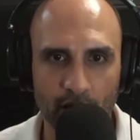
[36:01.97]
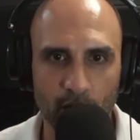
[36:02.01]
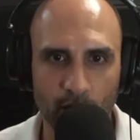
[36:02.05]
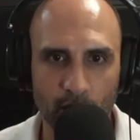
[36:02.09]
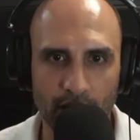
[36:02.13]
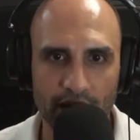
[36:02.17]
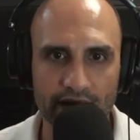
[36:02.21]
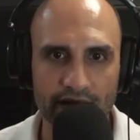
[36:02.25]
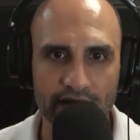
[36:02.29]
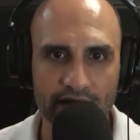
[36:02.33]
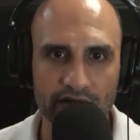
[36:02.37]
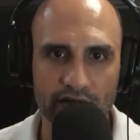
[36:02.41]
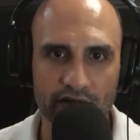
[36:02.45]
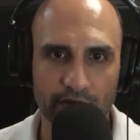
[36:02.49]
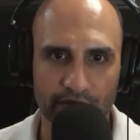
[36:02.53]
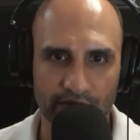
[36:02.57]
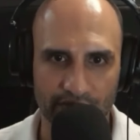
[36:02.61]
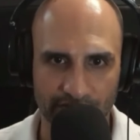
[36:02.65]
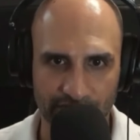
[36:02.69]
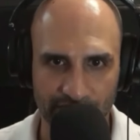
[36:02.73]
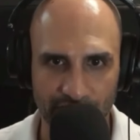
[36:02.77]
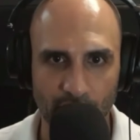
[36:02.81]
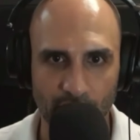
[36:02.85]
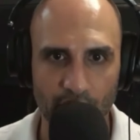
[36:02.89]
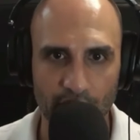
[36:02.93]
One is a
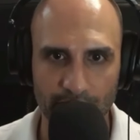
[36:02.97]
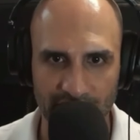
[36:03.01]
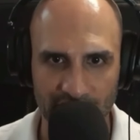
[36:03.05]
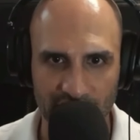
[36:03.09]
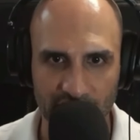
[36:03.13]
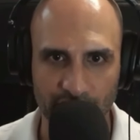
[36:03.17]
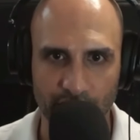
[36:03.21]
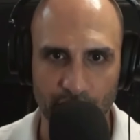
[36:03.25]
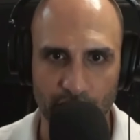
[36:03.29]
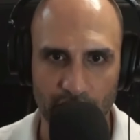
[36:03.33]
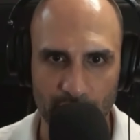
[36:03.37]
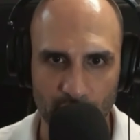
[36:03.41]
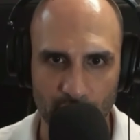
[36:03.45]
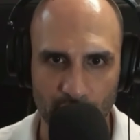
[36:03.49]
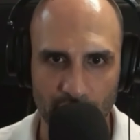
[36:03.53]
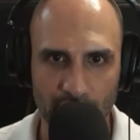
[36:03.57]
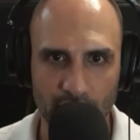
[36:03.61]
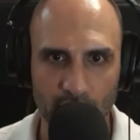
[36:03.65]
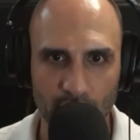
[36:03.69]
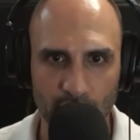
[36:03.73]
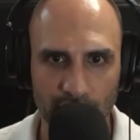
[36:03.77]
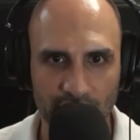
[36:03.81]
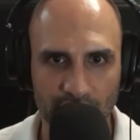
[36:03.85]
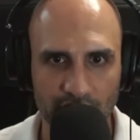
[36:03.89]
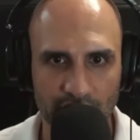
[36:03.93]
performance
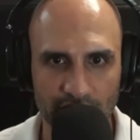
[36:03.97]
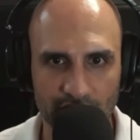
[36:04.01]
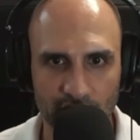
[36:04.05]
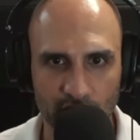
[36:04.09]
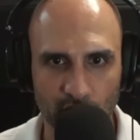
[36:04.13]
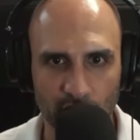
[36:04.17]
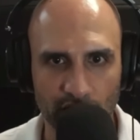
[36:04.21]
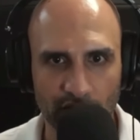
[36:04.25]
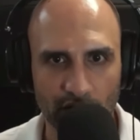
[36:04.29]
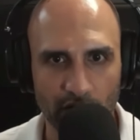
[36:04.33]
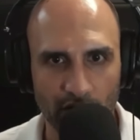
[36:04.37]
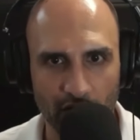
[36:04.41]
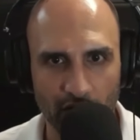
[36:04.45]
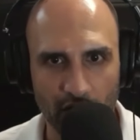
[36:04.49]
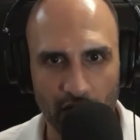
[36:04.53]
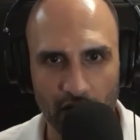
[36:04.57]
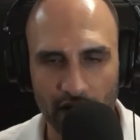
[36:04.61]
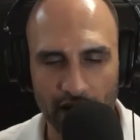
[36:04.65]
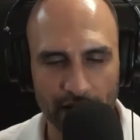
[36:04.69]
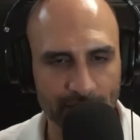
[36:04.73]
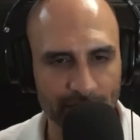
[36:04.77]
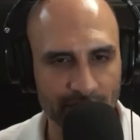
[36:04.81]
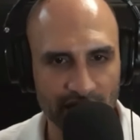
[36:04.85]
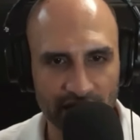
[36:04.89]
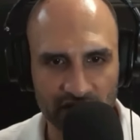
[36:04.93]
framework, which is
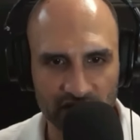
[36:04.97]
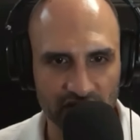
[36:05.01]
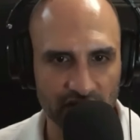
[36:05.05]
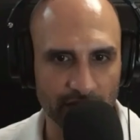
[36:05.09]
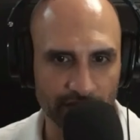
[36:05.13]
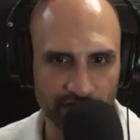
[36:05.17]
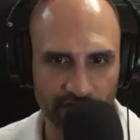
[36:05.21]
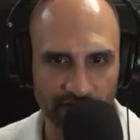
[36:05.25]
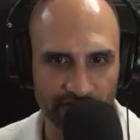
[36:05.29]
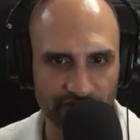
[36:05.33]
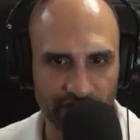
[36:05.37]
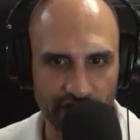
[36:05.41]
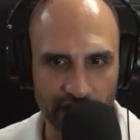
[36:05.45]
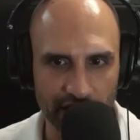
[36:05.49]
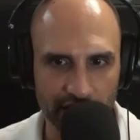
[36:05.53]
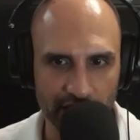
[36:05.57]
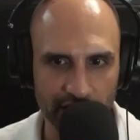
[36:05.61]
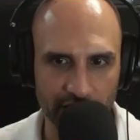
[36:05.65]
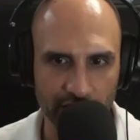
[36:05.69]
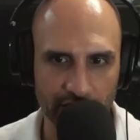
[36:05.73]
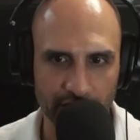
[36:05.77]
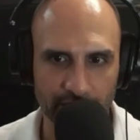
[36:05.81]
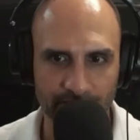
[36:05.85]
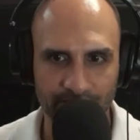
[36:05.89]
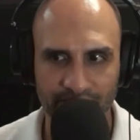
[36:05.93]
I'm going to simplify it
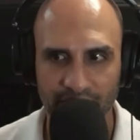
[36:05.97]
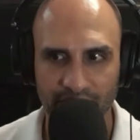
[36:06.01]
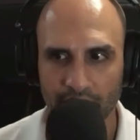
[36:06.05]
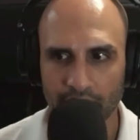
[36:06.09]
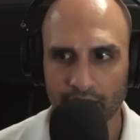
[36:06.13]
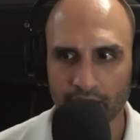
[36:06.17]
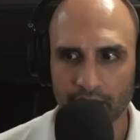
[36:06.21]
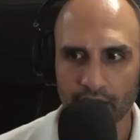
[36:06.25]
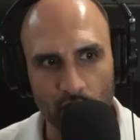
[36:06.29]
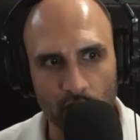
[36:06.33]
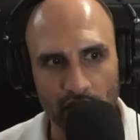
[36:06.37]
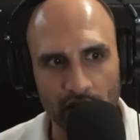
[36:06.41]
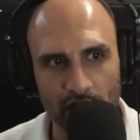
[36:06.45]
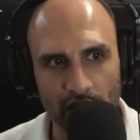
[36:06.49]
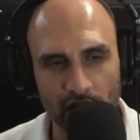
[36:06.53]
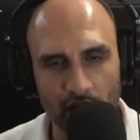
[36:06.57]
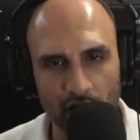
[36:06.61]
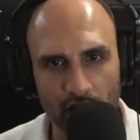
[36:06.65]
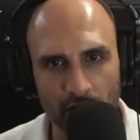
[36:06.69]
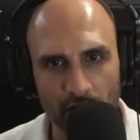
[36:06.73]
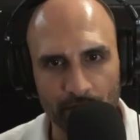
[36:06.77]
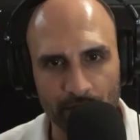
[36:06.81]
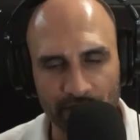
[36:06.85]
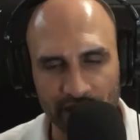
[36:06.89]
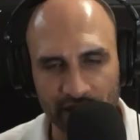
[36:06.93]
here. We
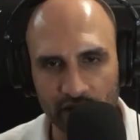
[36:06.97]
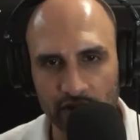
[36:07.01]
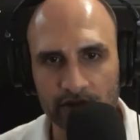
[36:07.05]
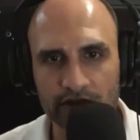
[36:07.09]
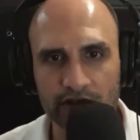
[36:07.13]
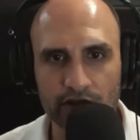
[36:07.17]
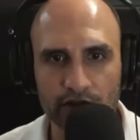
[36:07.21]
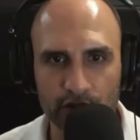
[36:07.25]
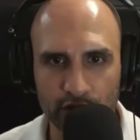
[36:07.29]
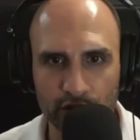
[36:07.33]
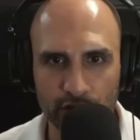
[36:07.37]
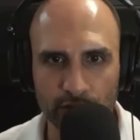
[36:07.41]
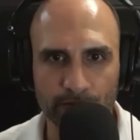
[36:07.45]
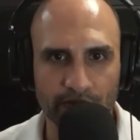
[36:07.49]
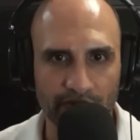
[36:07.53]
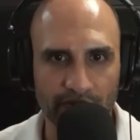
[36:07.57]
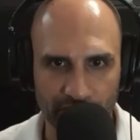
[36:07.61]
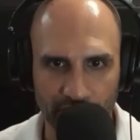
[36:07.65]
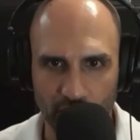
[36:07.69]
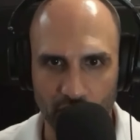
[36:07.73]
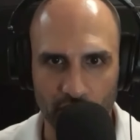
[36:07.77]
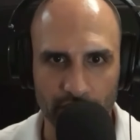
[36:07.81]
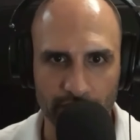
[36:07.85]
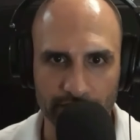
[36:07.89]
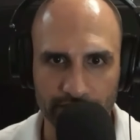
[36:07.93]
are built to
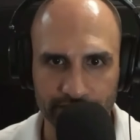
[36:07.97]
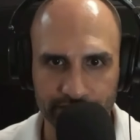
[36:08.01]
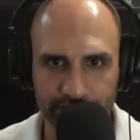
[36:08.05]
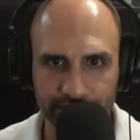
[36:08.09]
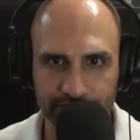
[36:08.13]
perform.